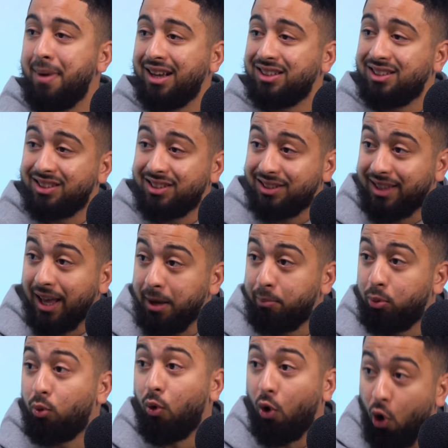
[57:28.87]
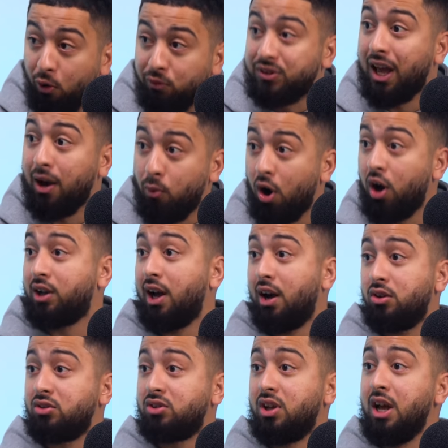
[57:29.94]
as the staple of their
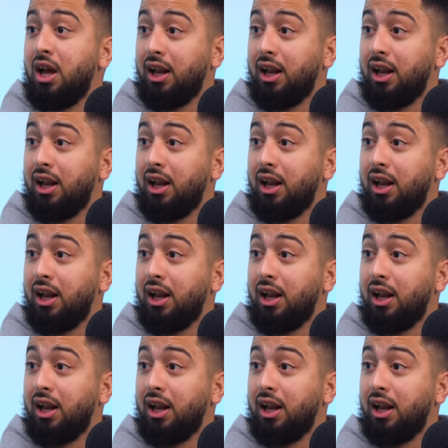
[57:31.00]
workouts.